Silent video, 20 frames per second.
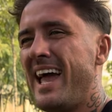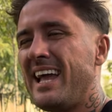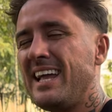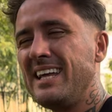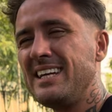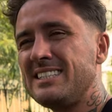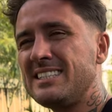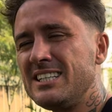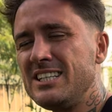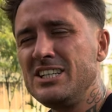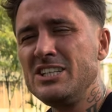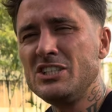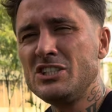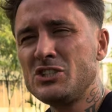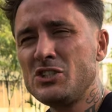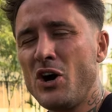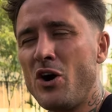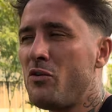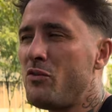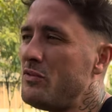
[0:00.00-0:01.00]
You just
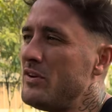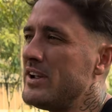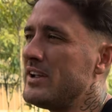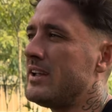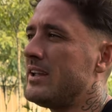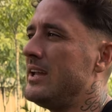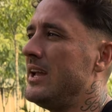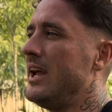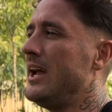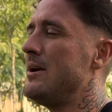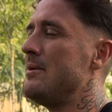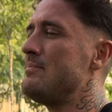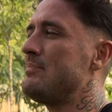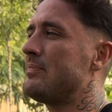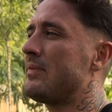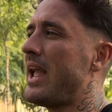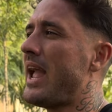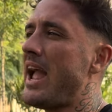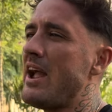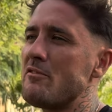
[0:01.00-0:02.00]
gotta think, yeah,
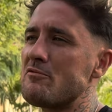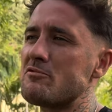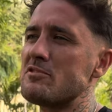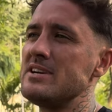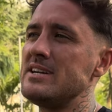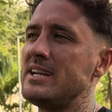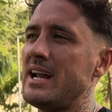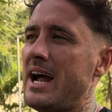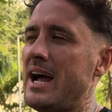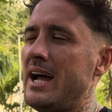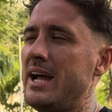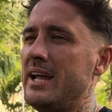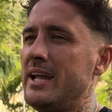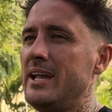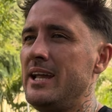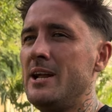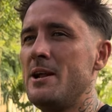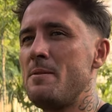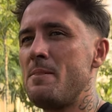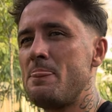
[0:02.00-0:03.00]
every
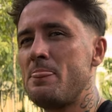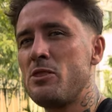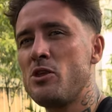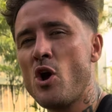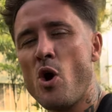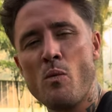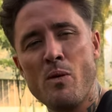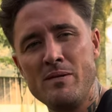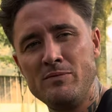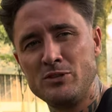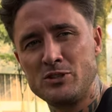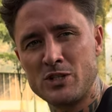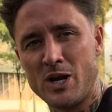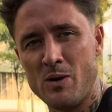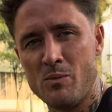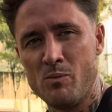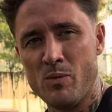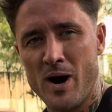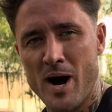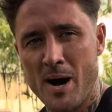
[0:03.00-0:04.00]
day you're with
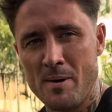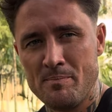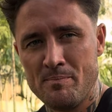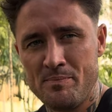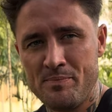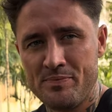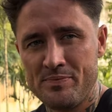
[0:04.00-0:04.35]
someone,